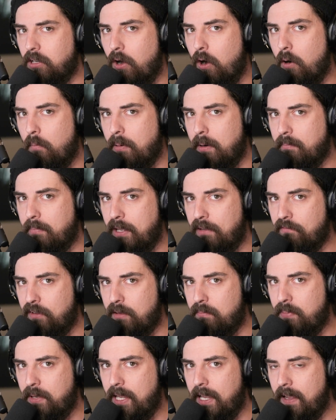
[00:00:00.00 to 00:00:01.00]
to open
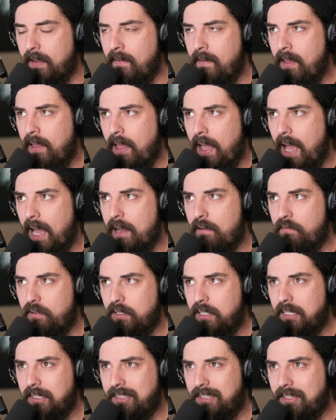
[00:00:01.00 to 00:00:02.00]
PvP have at
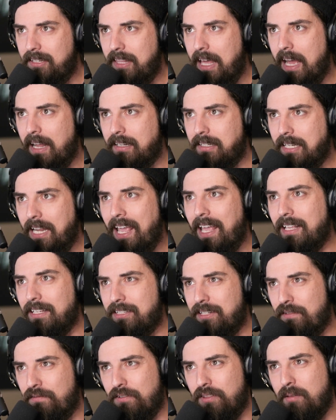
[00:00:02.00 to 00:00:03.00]
least that
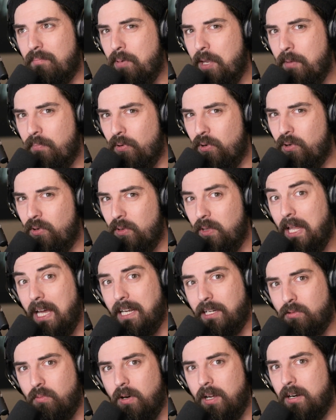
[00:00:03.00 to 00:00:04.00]
taste for the people who
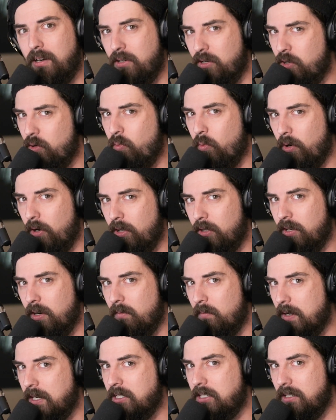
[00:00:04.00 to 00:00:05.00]
liked what New World
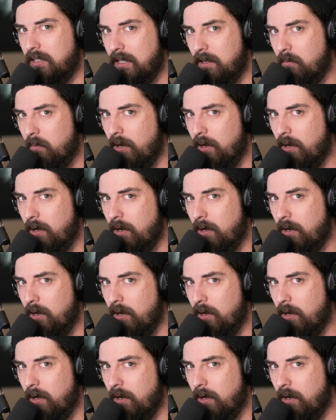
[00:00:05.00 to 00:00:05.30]
originally